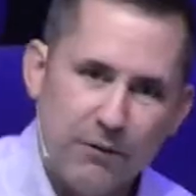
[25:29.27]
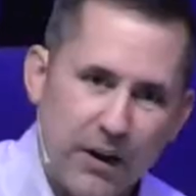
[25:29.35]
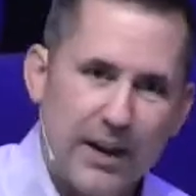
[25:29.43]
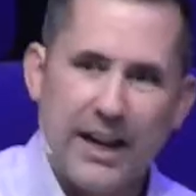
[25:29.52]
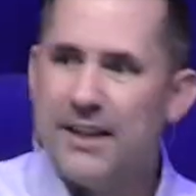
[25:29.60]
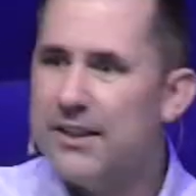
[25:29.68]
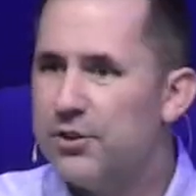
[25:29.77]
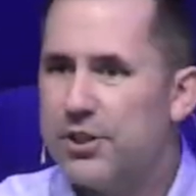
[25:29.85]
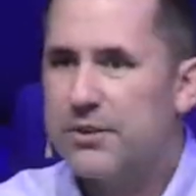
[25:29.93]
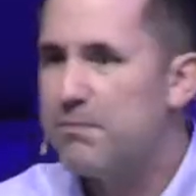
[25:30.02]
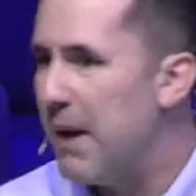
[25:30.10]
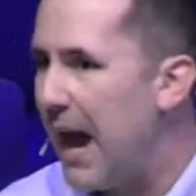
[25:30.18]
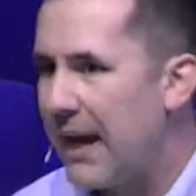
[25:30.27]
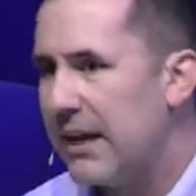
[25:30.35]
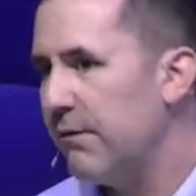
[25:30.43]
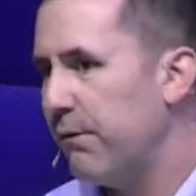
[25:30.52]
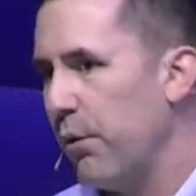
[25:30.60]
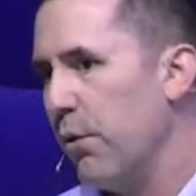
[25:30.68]
and they're just back
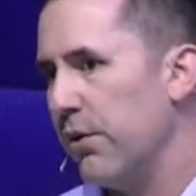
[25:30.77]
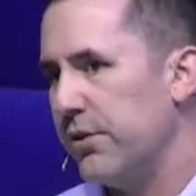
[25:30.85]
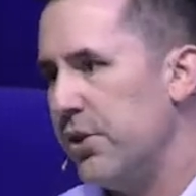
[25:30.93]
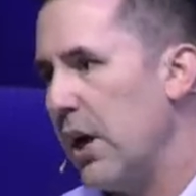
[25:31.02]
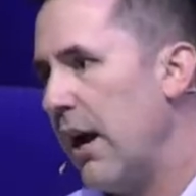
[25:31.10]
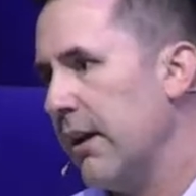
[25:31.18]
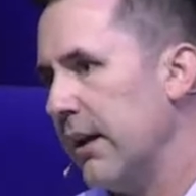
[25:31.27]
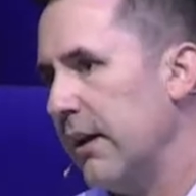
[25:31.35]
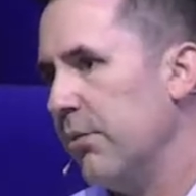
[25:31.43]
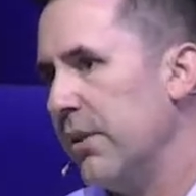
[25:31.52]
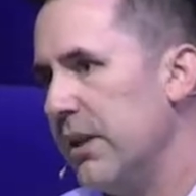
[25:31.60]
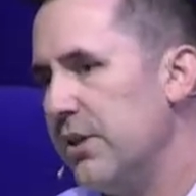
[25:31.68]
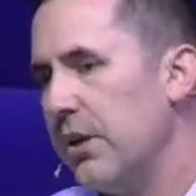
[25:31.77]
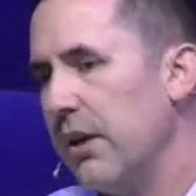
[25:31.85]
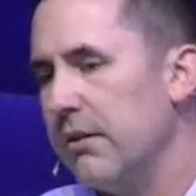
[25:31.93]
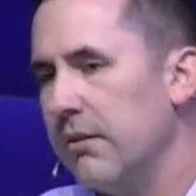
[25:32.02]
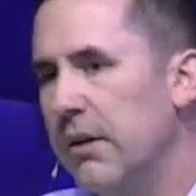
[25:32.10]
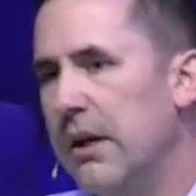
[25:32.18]
and forth jockeying with each
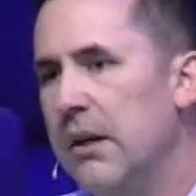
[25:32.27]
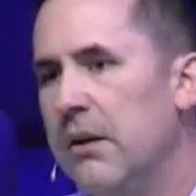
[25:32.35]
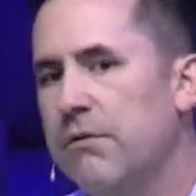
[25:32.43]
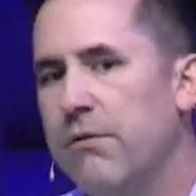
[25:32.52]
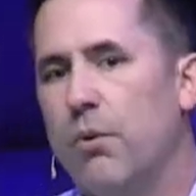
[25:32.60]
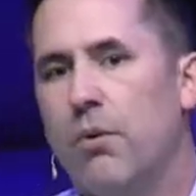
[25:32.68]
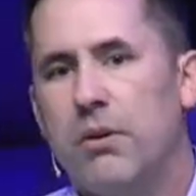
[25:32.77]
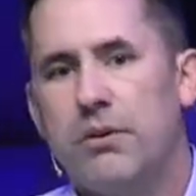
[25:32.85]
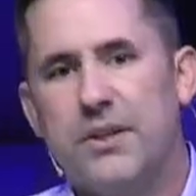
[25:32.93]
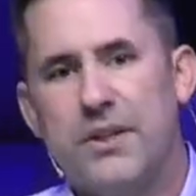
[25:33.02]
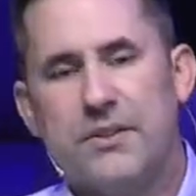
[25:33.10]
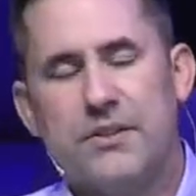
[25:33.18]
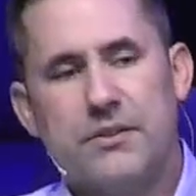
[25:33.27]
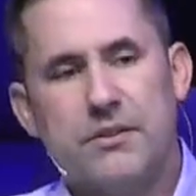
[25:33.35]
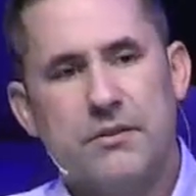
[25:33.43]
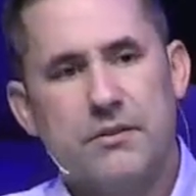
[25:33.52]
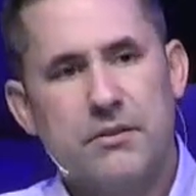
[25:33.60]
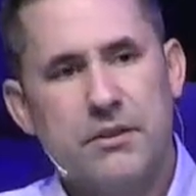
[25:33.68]
other for this
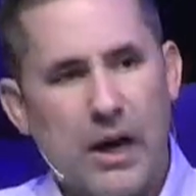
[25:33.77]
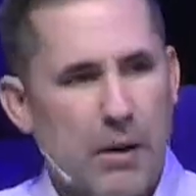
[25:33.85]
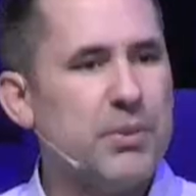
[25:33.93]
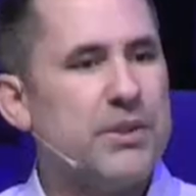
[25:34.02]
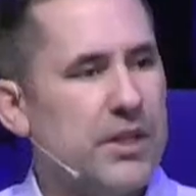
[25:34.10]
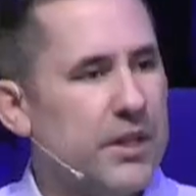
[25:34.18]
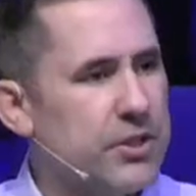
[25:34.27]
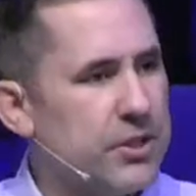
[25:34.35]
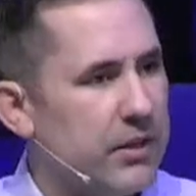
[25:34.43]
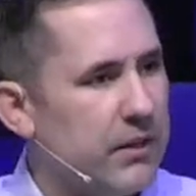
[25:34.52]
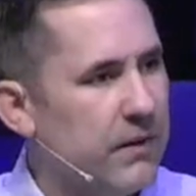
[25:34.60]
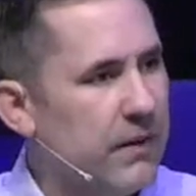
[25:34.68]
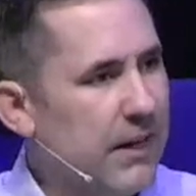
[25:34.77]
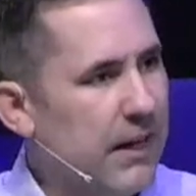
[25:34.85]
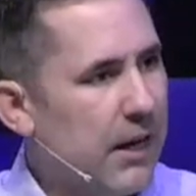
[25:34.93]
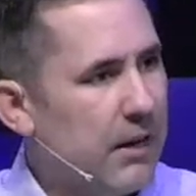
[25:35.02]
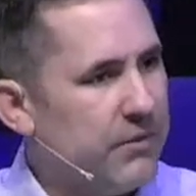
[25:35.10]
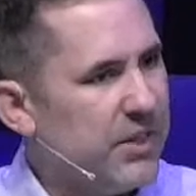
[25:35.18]
competition
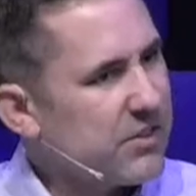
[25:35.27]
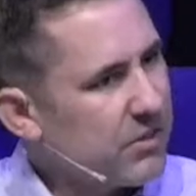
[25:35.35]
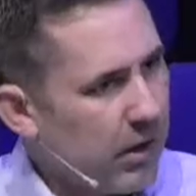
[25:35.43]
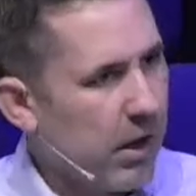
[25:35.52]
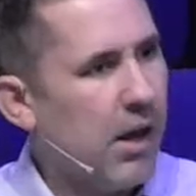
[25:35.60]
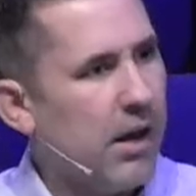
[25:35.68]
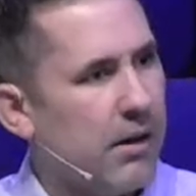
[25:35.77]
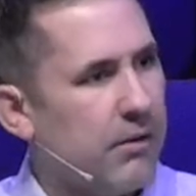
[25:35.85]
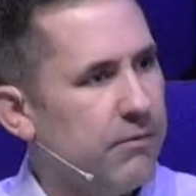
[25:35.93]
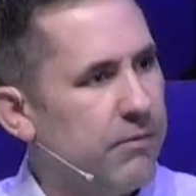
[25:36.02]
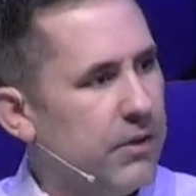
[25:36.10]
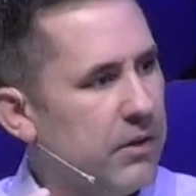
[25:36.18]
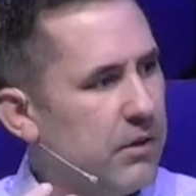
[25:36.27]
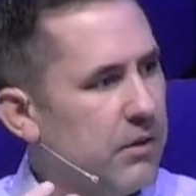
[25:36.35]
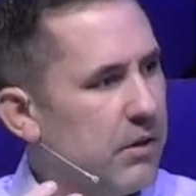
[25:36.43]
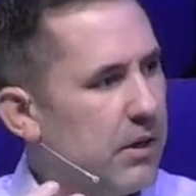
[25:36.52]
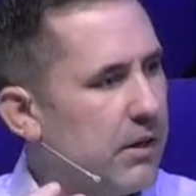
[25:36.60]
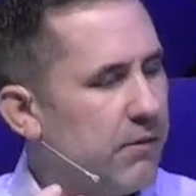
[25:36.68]
of this love
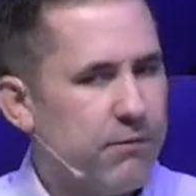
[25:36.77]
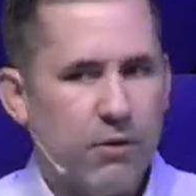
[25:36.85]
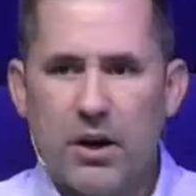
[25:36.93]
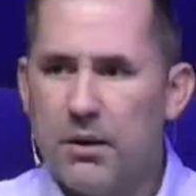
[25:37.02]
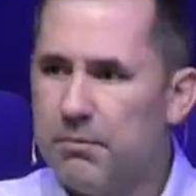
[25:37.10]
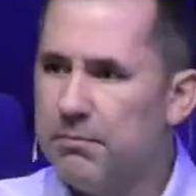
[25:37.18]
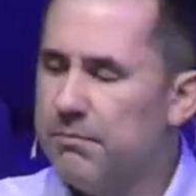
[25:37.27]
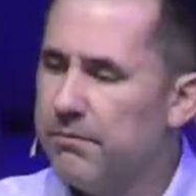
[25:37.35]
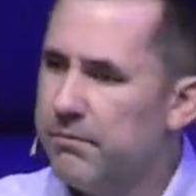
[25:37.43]
from